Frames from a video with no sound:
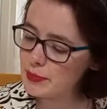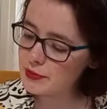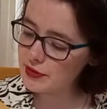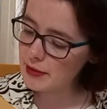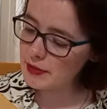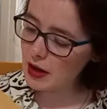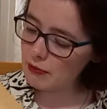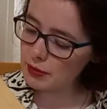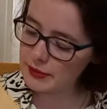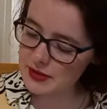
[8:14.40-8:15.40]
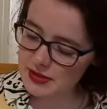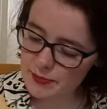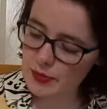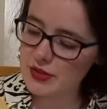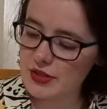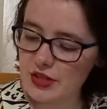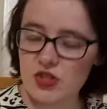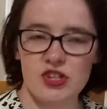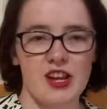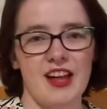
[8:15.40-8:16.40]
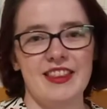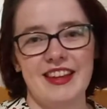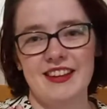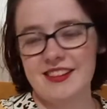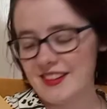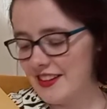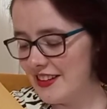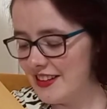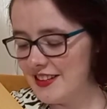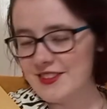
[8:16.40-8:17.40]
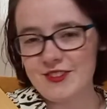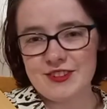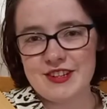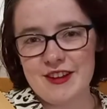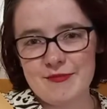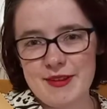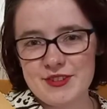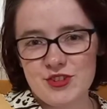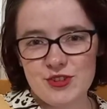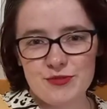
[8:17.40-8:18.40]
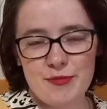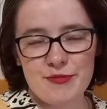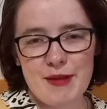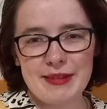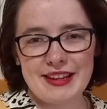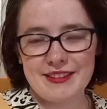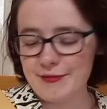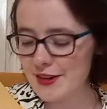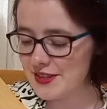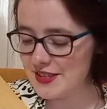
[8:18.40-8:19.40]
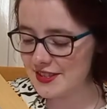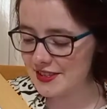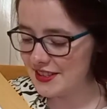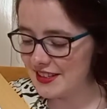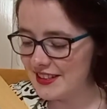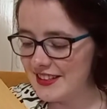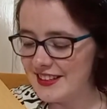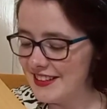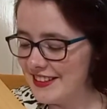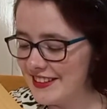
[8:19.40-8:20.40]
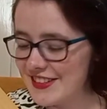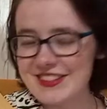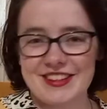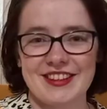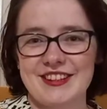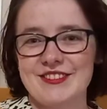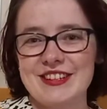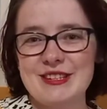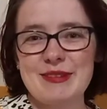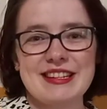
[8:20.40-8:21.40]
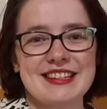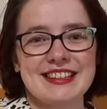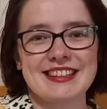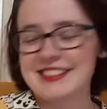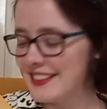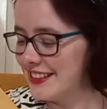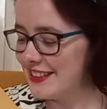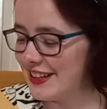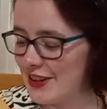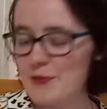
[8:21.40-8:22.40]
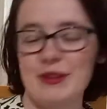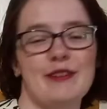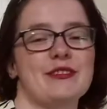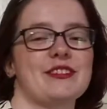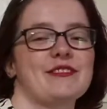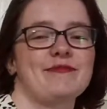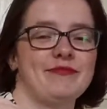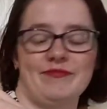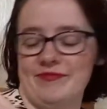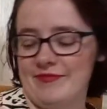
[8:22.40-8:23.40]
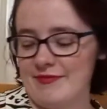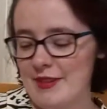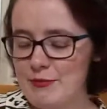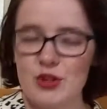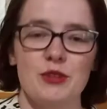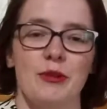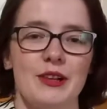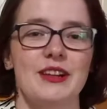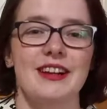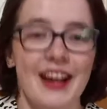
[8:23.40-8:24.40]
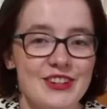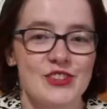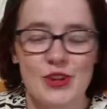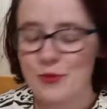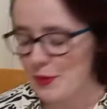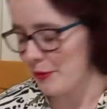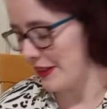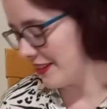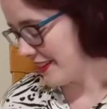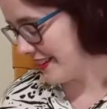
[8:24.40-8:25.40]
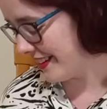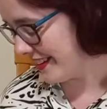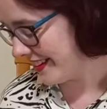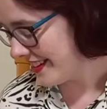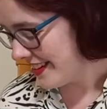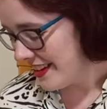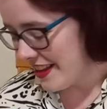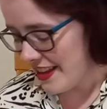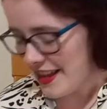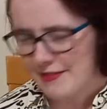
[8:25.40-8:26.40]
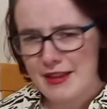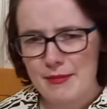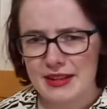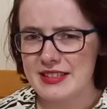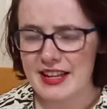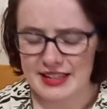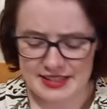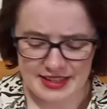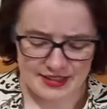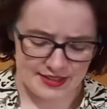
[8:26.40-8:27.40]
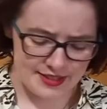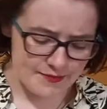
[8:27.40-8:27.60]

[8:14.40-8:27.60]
frame to complement the simple stitch, and then it's going to have messages from family and friends, which I think is really sweet. I hope they love it. I'm sure they will. I just hope they will. If that makes any sense.